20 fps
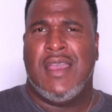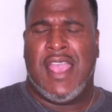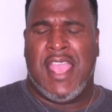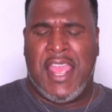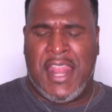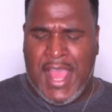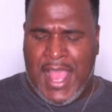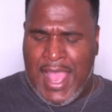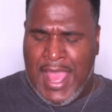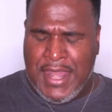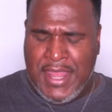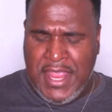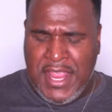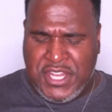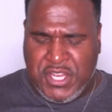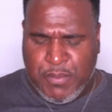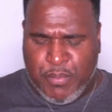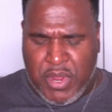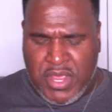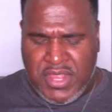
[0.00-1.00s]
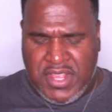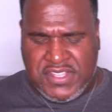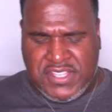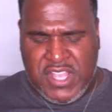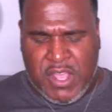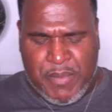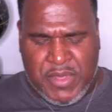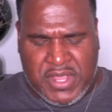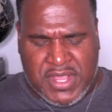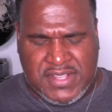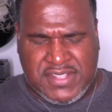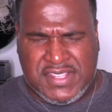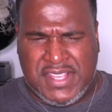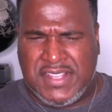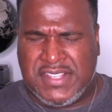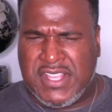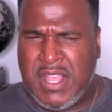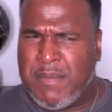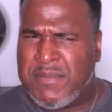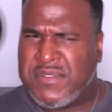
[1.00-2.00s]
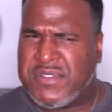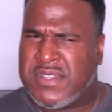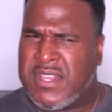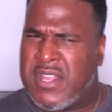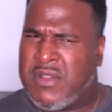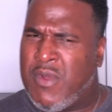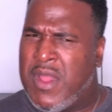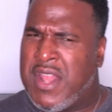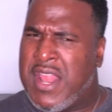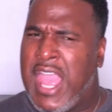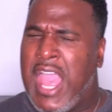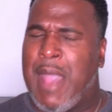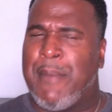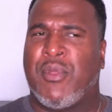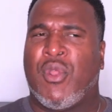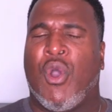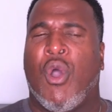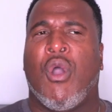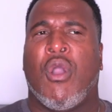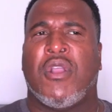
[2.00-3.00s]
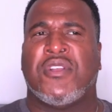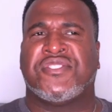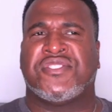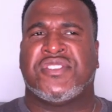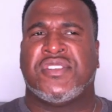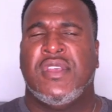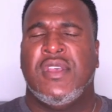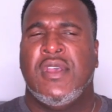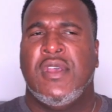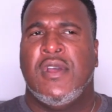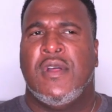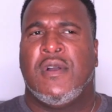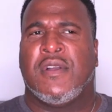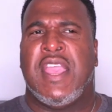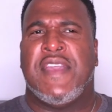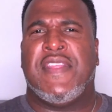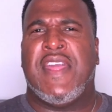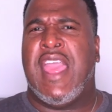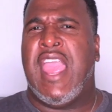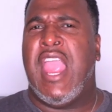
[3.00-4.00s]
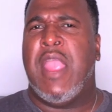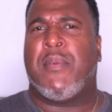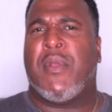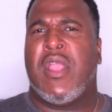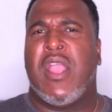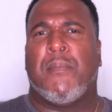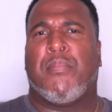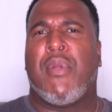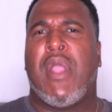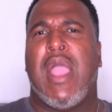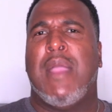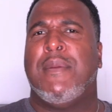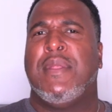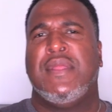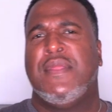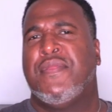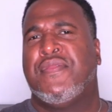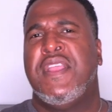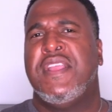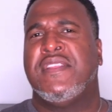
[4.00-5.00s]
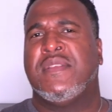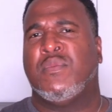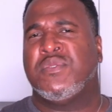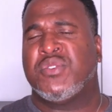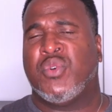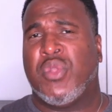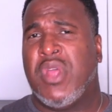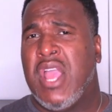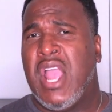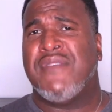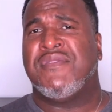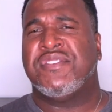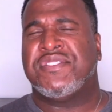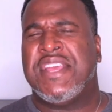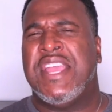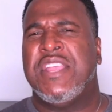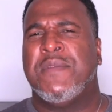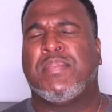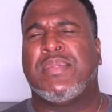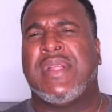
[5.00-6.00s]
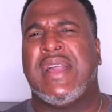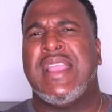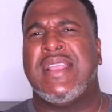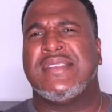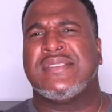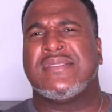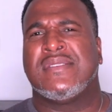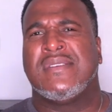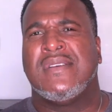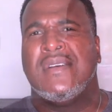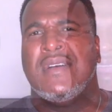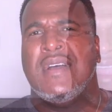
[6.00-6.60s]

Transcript: And I needed to bring this up because see something's getting ready to happen harsh, okay, that Abraham probably didn't think that was going to ever take place.